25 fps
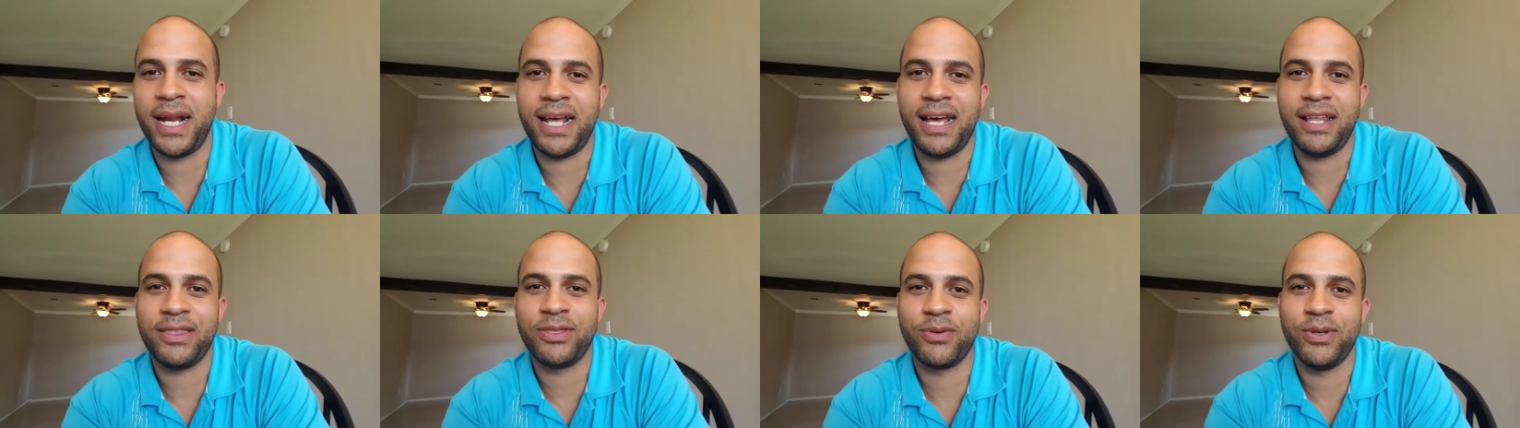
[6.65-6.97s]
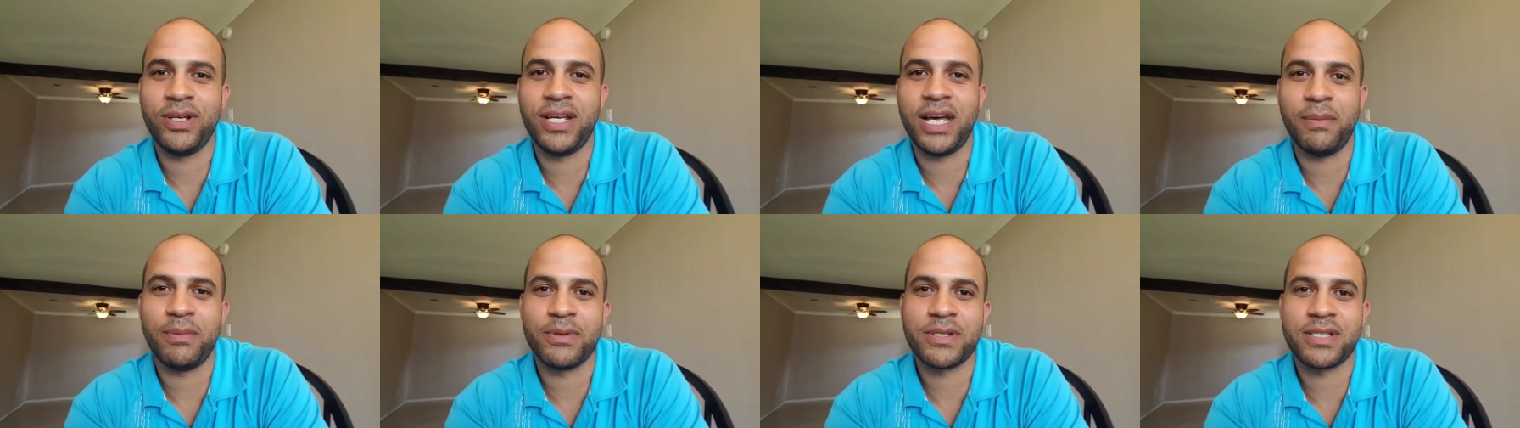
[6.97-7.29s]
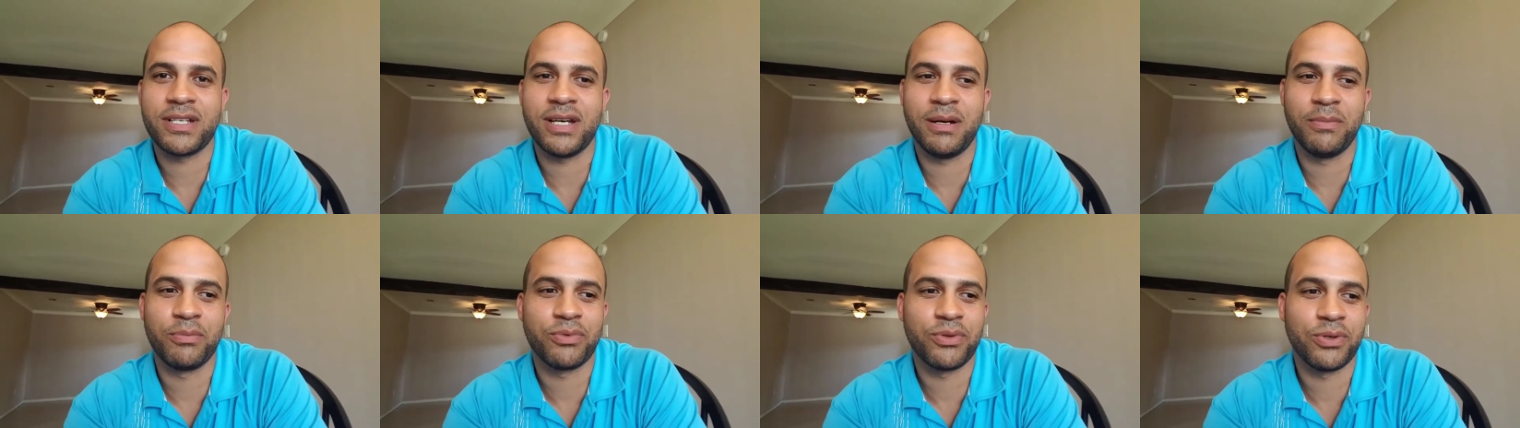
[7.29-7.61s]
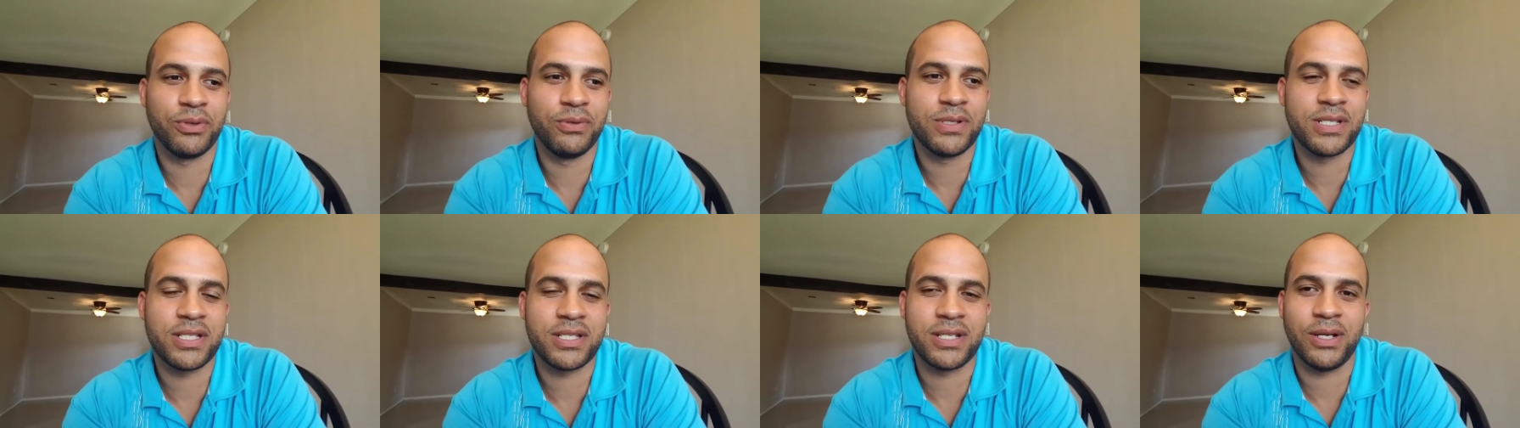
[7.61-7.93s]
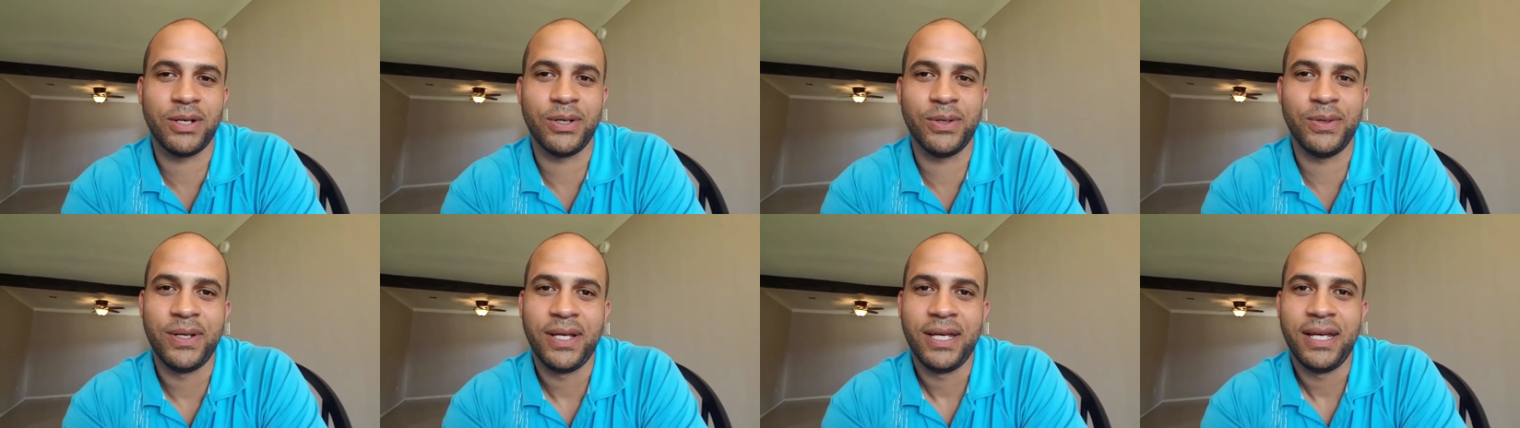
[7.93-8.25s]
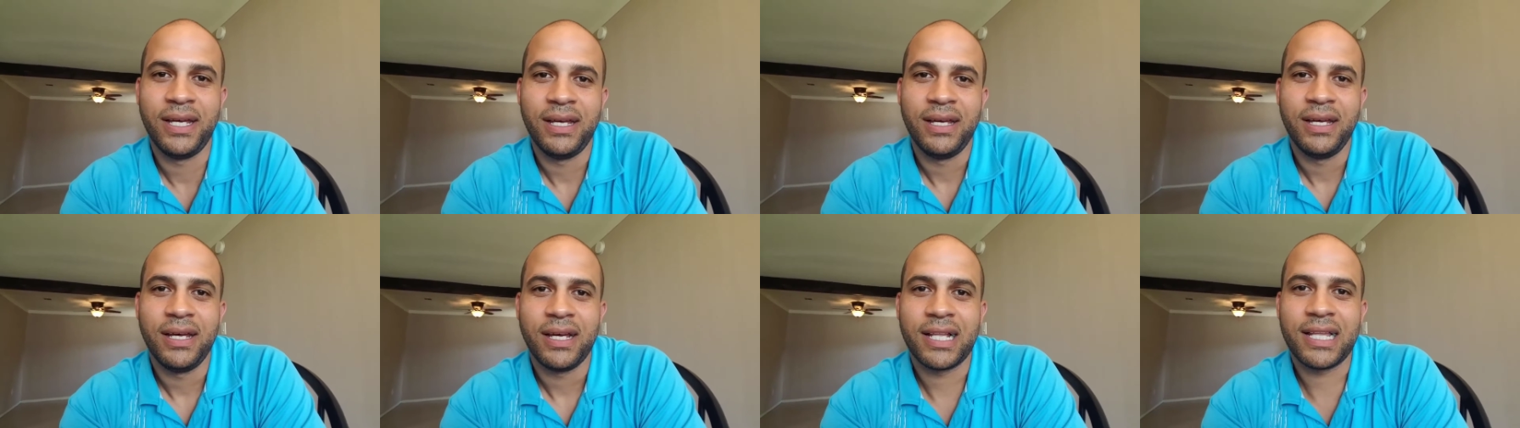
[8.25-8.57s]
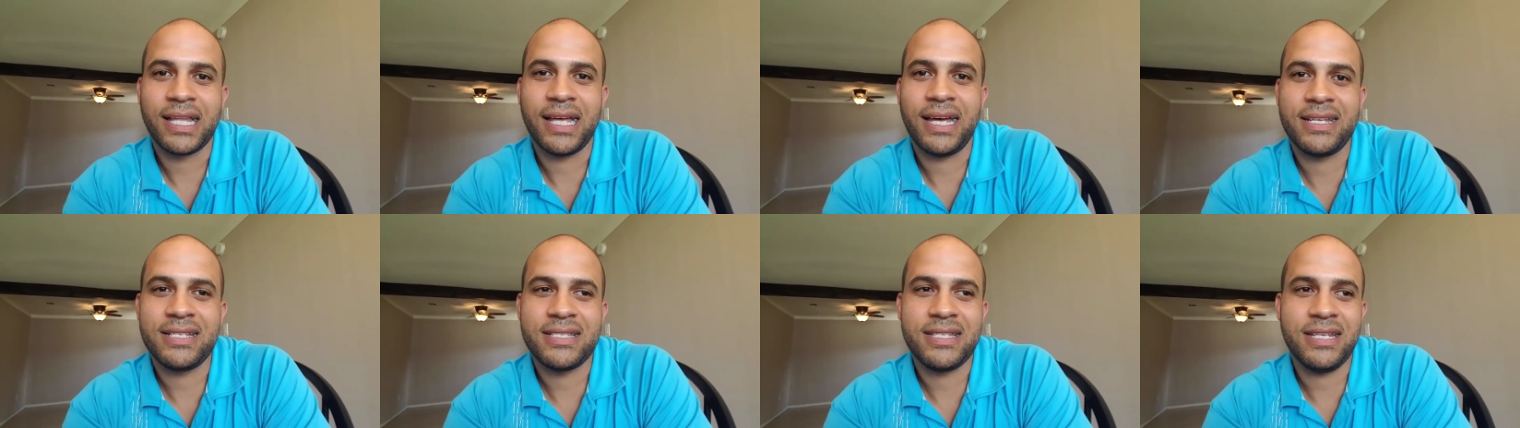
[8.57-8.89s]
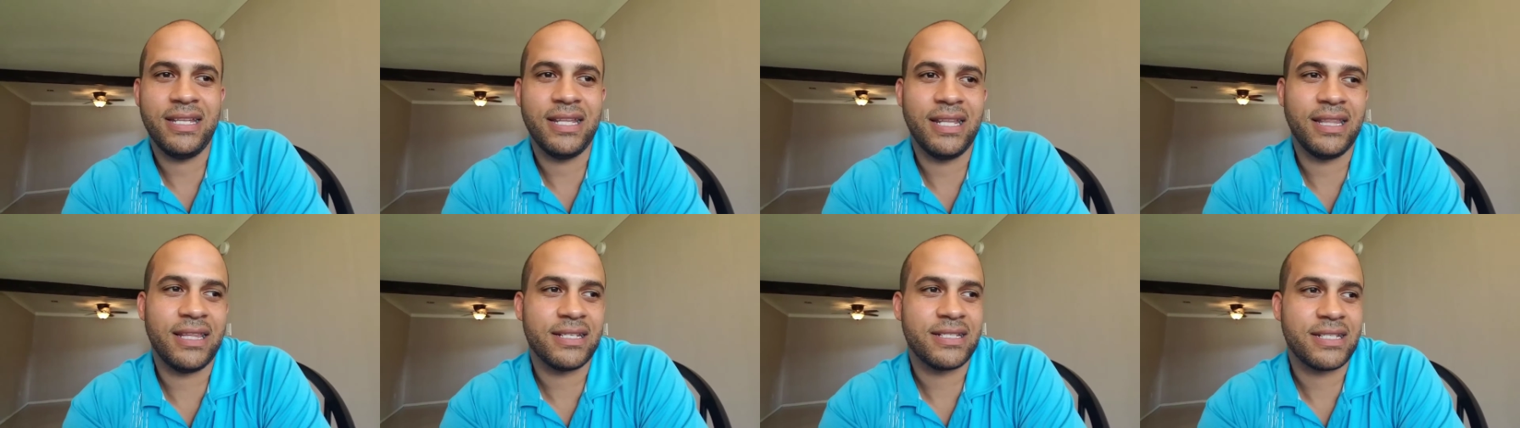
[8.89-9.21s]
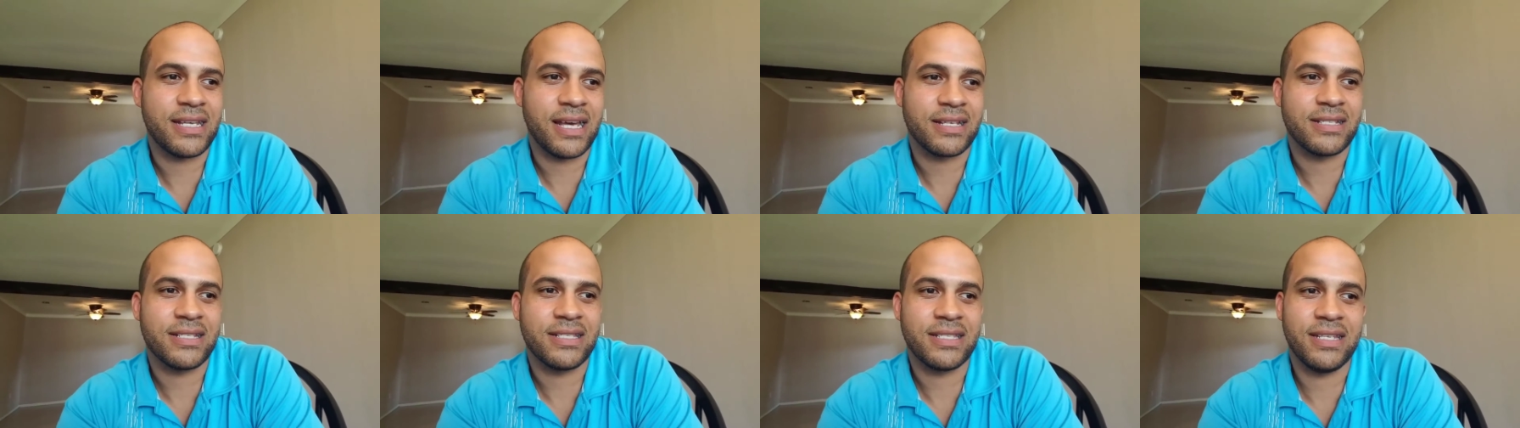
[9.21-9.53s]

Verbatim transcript: Had three couples come through, so glad to see that this house is